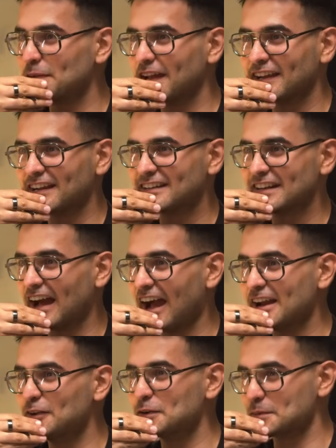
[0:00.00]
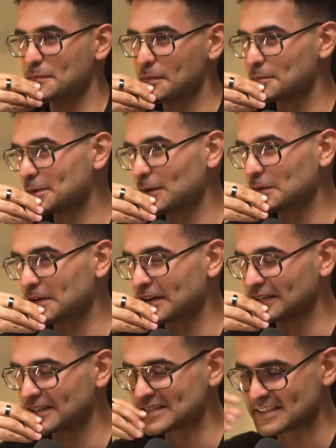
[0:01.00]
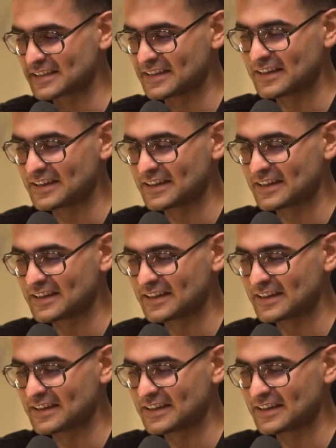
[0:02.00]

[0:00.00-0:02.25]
Like, I don't remember ordering this.